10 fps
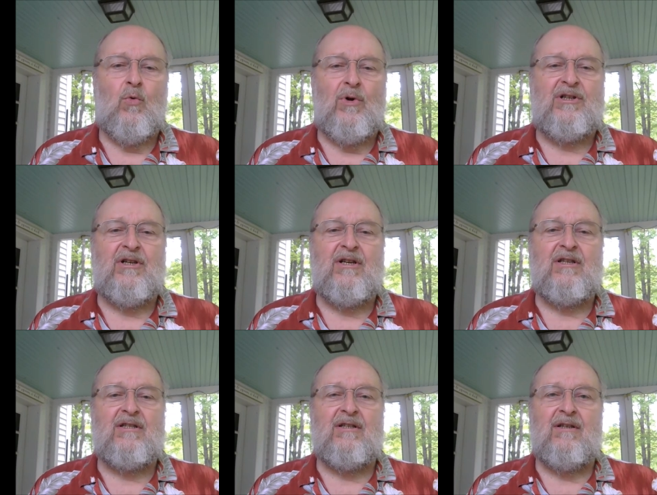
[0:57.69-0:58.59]
which
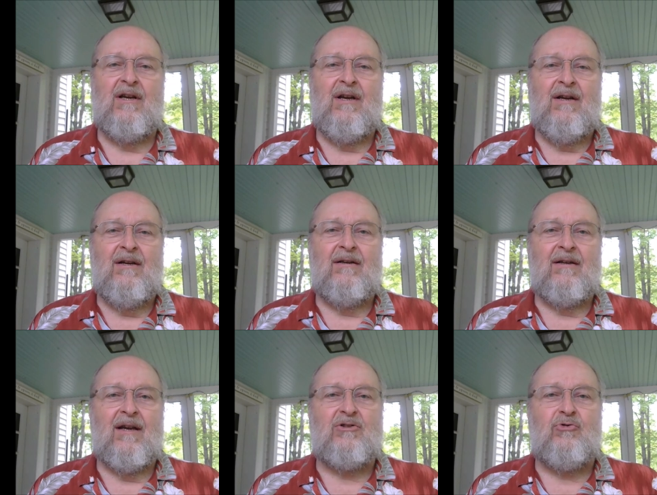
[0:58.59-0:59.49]
is
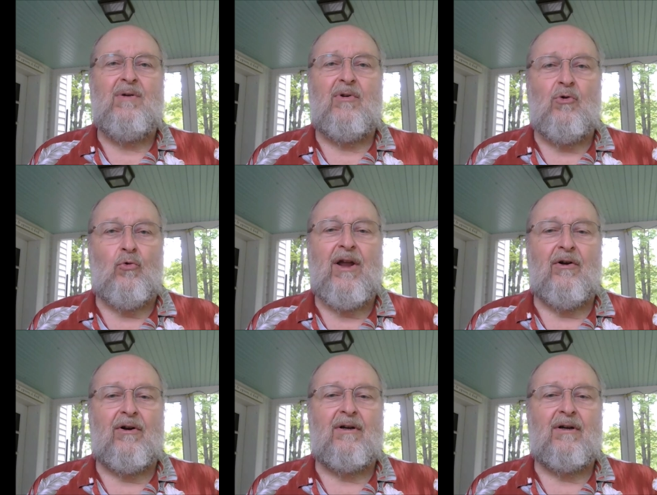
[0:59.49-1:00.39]
extremely
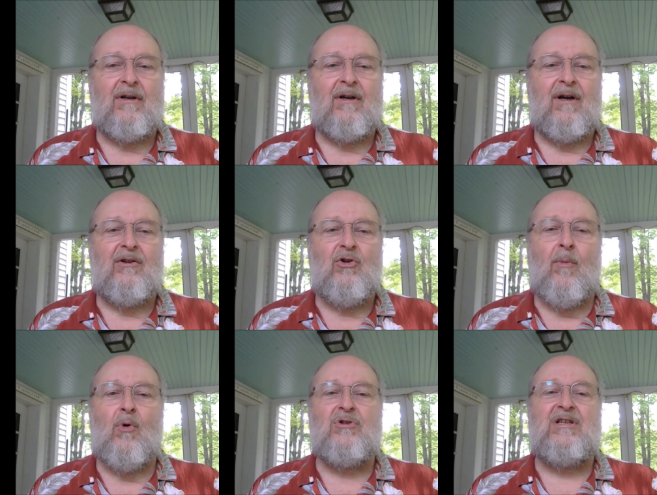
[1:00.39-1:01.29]
rare. Uh, you
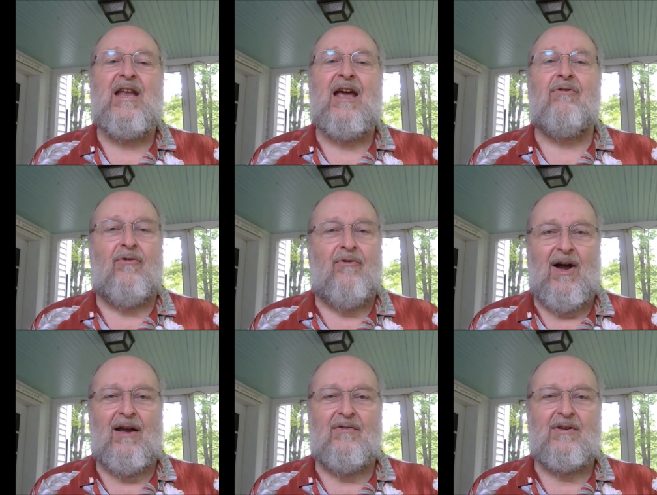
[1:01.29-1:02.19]
almost never
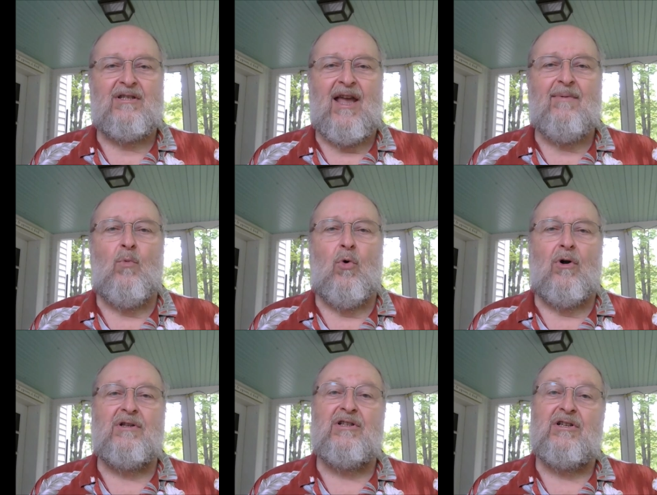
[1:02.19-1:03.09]
find the same
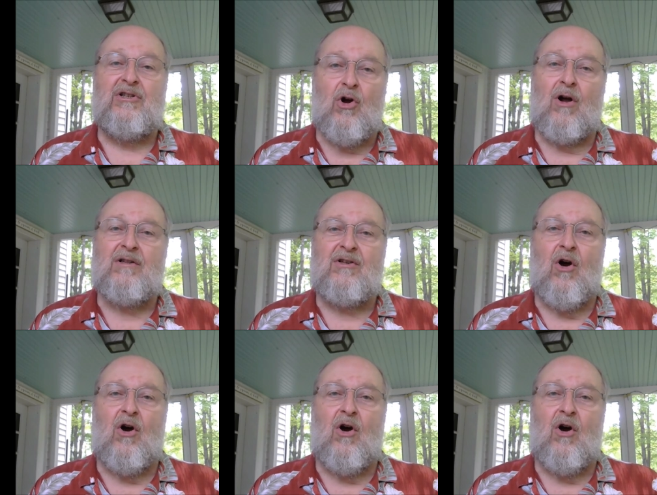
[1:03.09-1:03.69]
words in John's